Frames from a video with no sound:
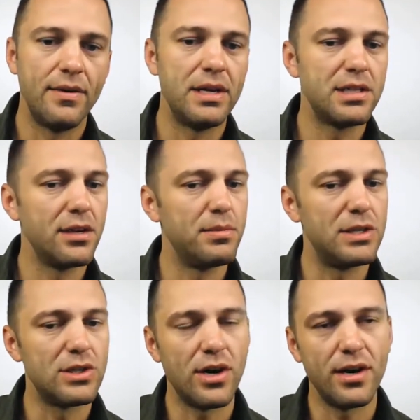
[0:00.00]
It's going to be
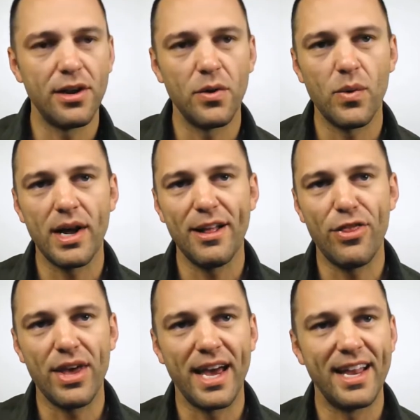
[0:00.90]
taught in a way
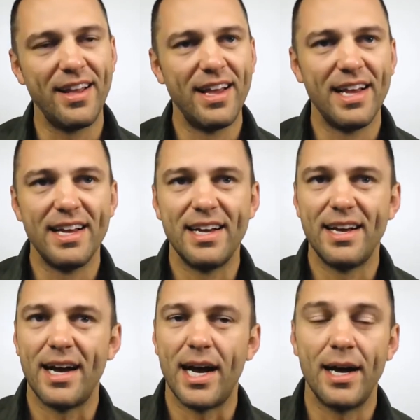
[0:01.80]
that
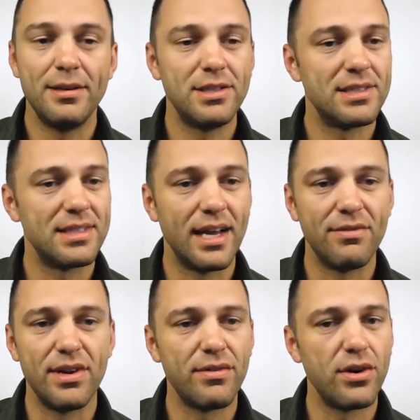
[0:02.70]
I've
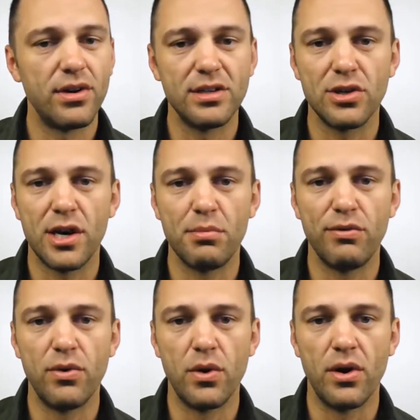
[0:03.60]
never heard it taught
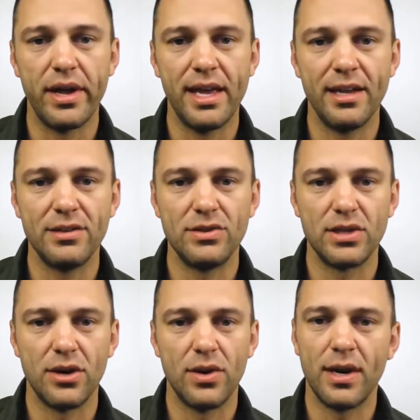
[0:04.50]
before. And
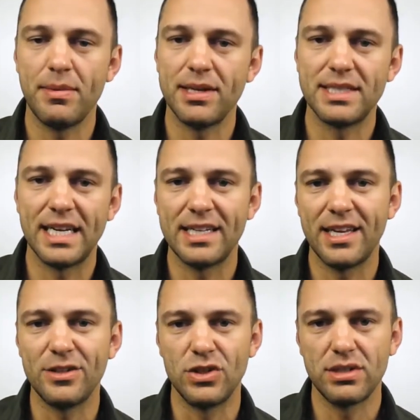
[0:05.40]
I'm not saying
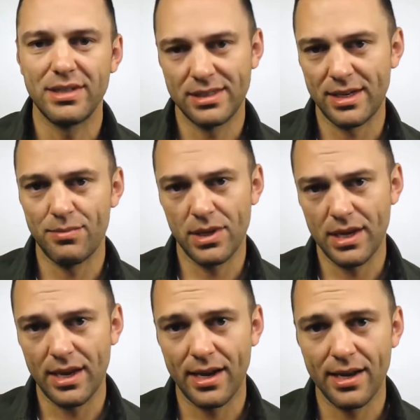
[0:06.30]
that just because I'm the
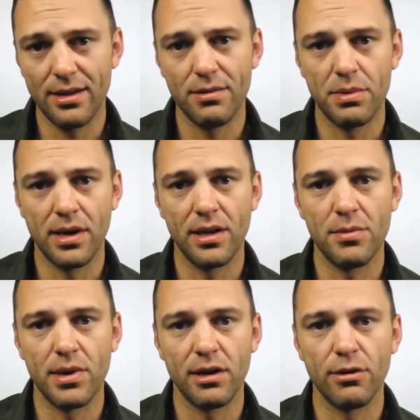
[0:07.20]
guy behind the
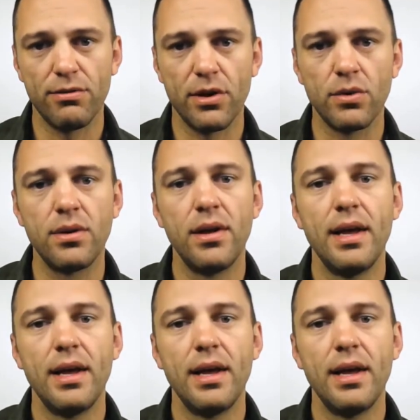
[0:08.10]
microphone.